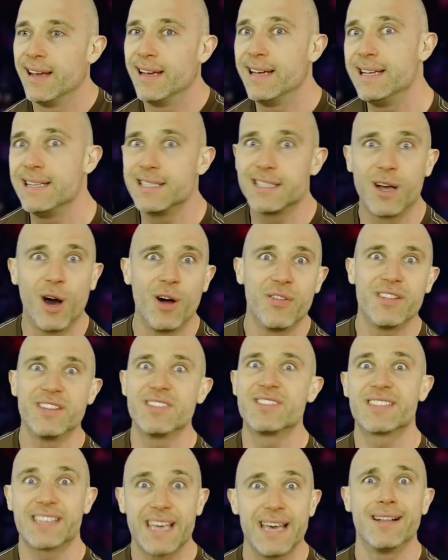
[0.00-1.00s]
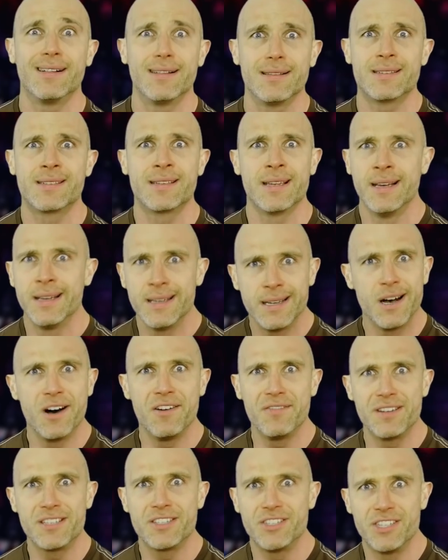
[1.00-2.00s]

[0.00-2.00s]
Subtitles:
He's got the skills of a